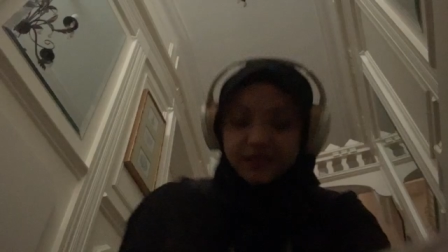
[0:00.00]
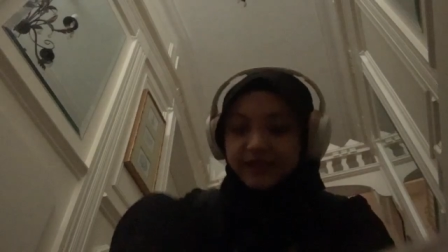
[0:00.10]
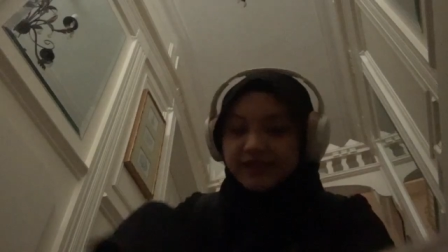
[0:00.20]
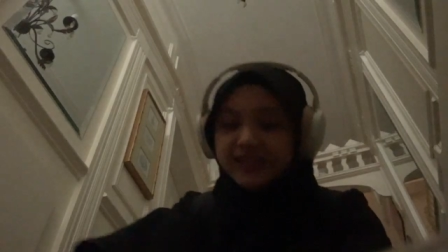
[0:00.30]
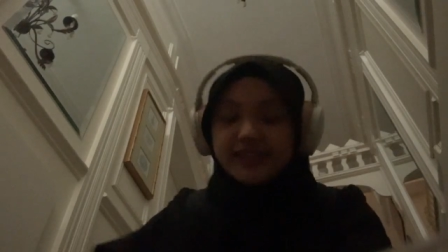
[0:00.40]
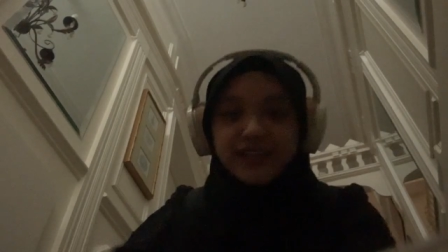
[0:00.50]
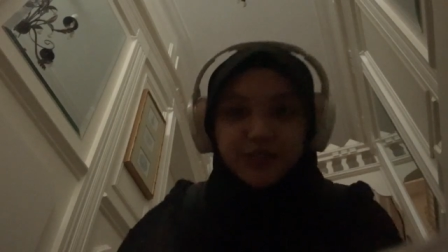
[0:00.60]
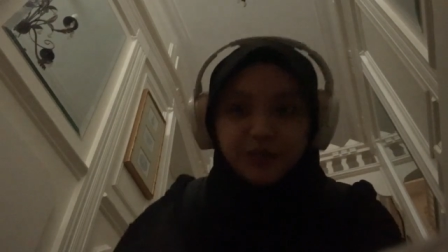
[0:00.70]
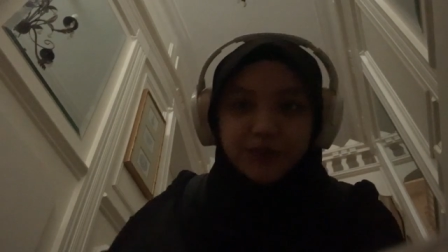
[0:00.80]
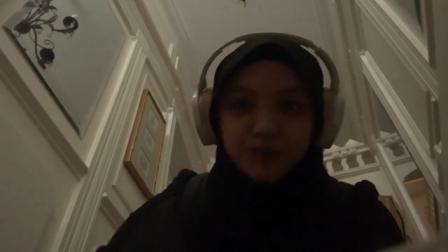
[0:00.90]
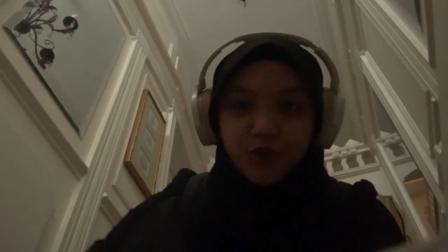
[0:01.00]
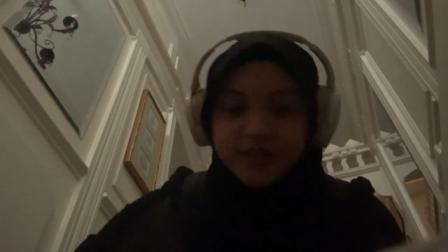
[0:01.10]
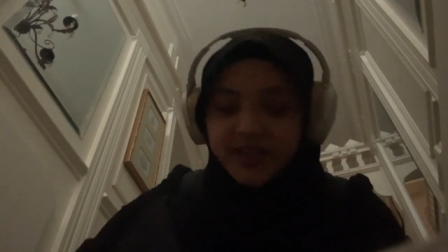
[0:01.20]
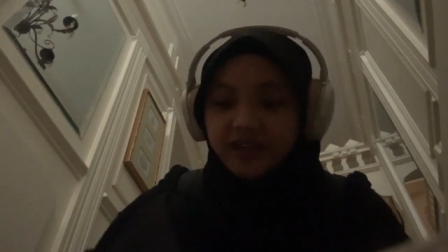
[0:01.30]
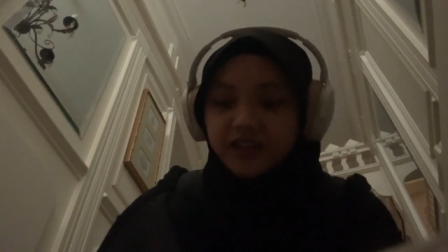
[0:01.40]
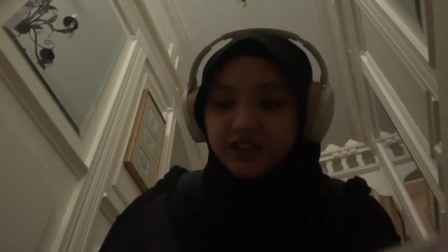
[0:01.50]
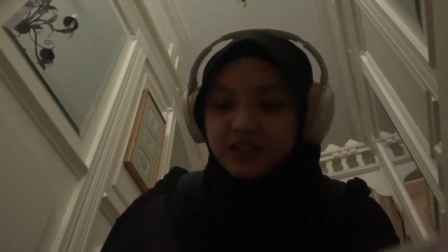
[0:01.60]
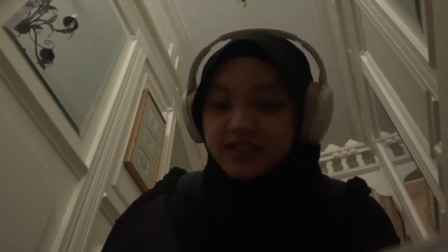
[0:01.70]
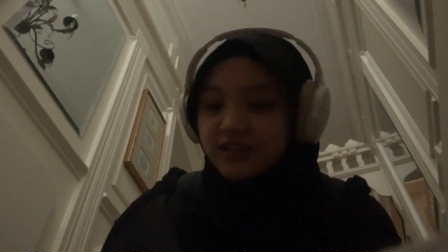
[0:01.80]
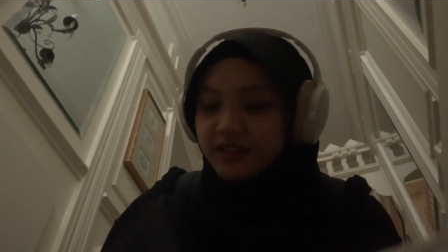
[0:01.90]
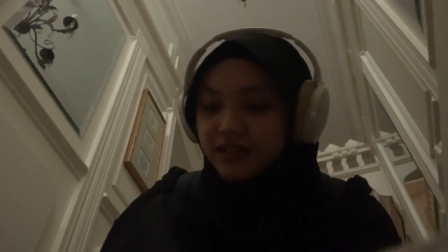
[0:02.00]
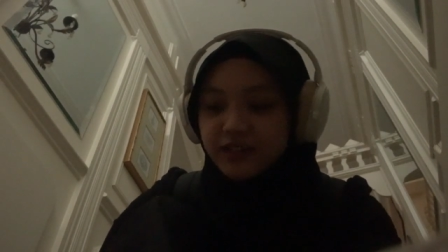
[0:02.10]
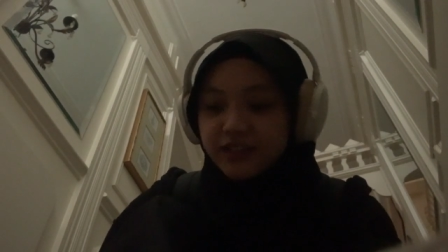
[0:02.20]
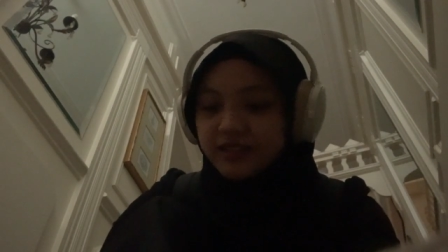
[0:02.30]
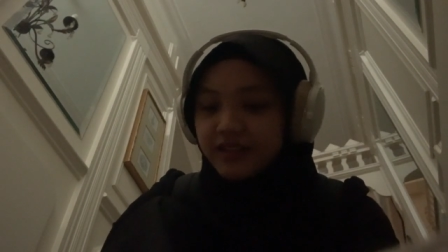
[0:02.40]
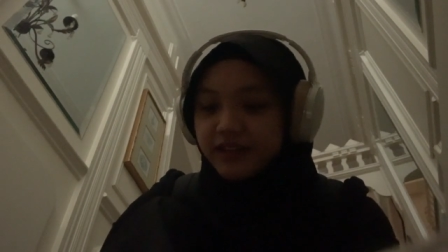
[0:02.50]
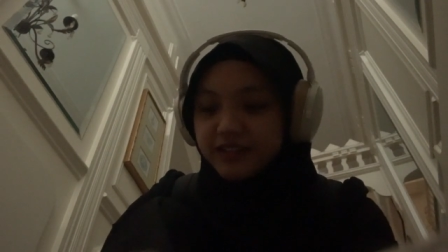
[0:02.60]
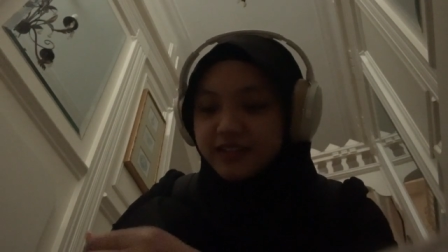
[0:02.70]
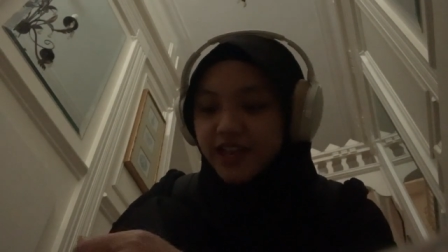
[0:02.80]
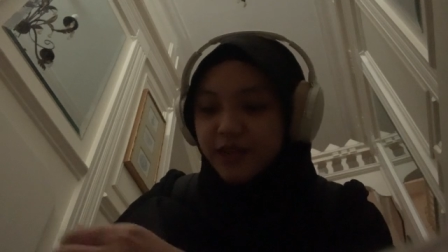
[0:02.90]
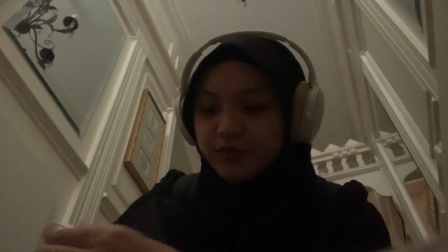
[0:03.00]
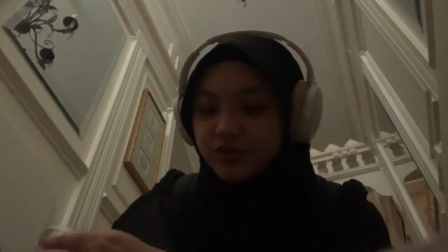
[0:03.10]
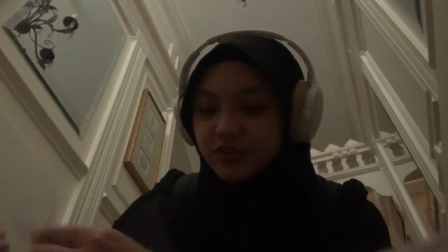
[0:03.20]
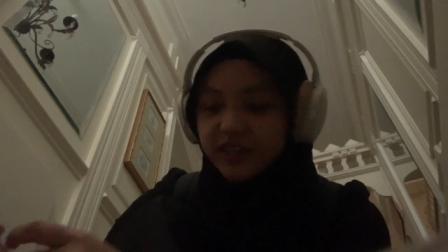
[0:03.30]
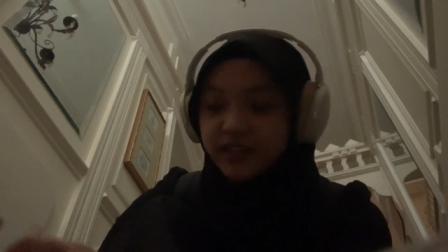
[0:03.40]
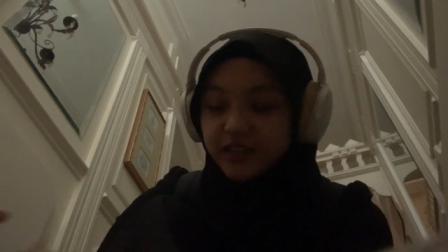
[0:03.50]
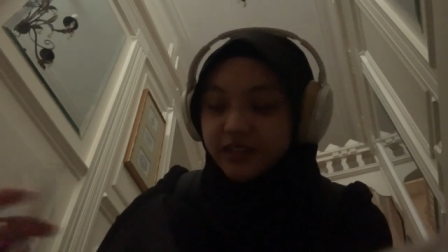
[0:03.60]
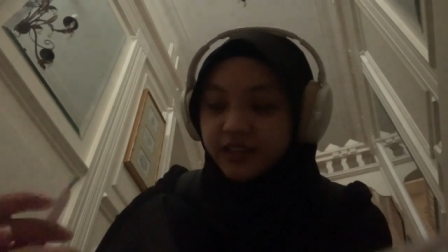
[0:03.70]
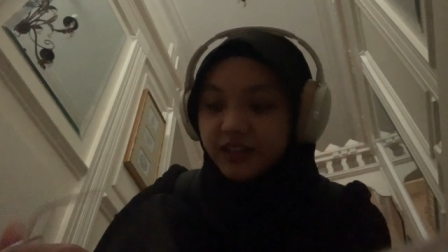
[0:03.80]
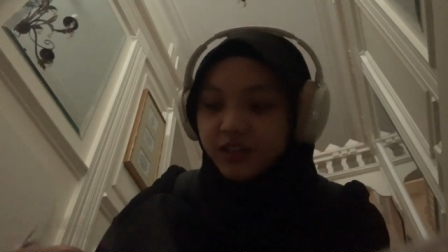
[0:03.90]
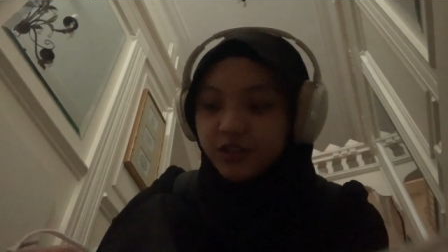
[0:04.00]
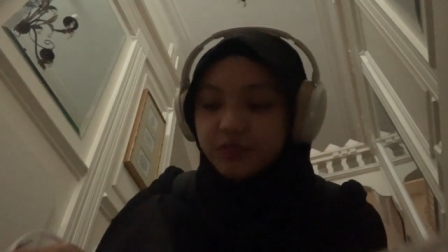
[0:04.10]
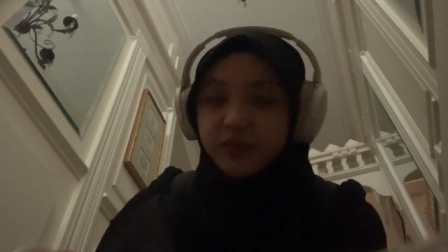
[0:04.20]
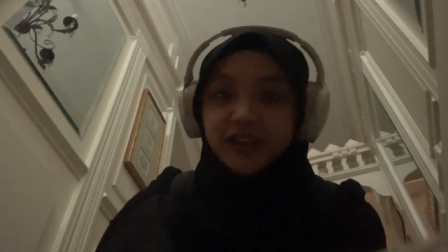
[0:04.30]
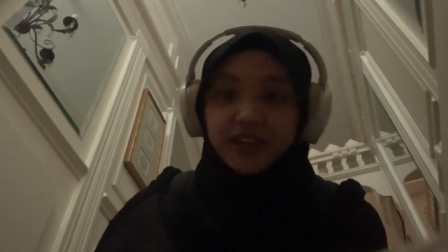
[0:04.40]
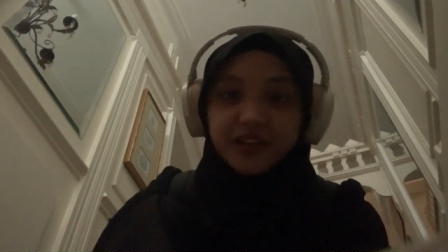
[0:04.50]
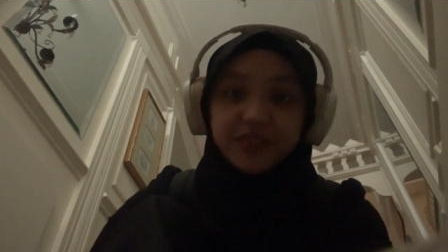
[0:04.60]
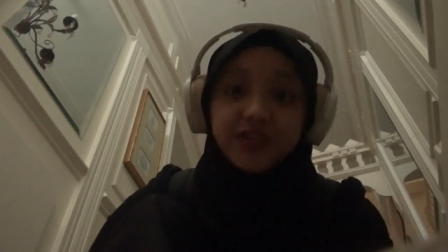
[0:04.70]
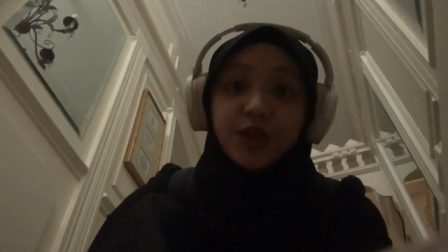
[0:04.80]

Ladies and gentlemen, boys and girls, there is absolutely nothing new in my life.